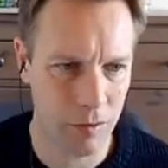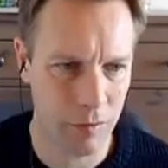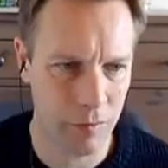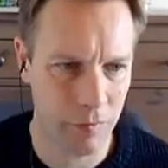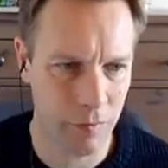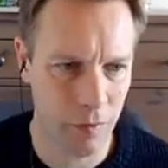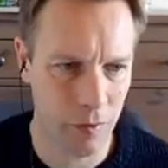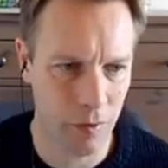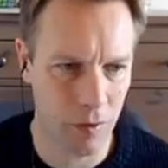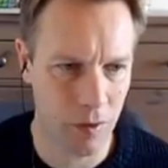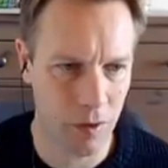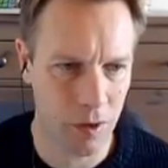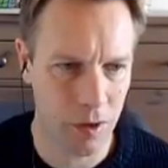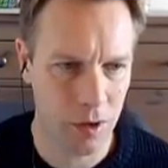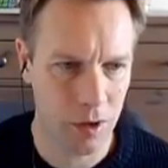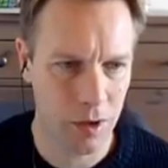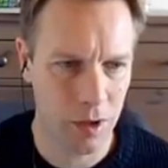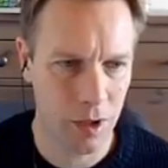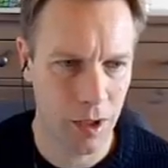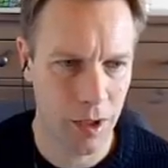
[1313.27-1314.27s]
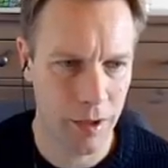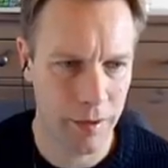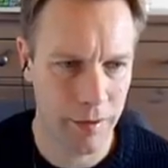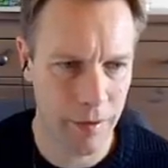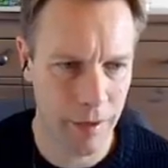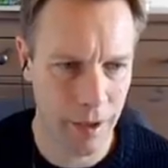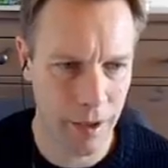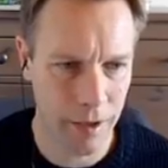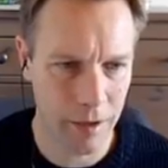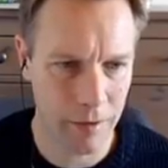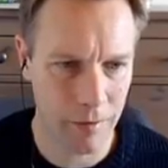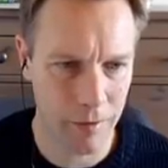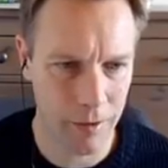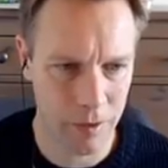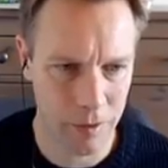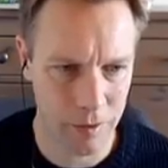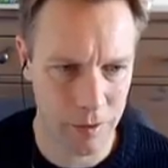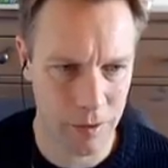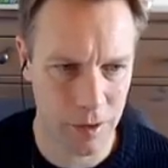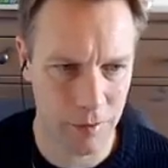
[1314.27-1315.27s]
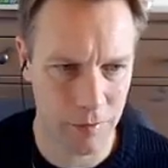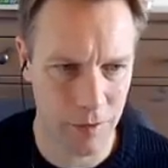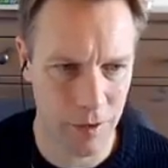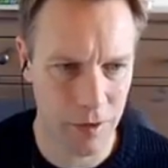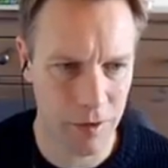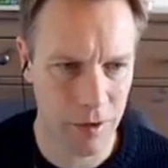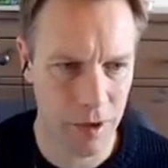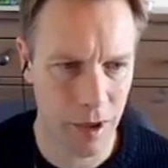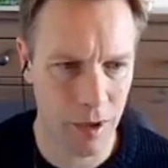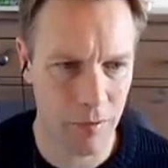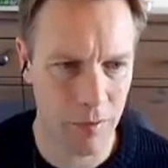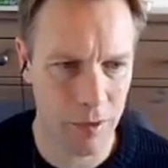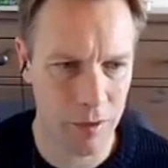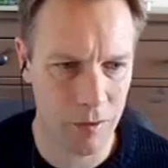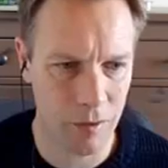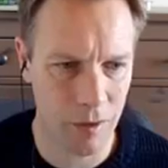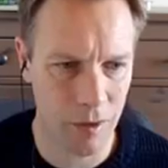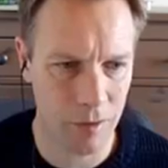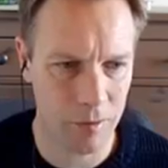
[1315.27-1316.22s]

4, and then we do stuff, and then we drop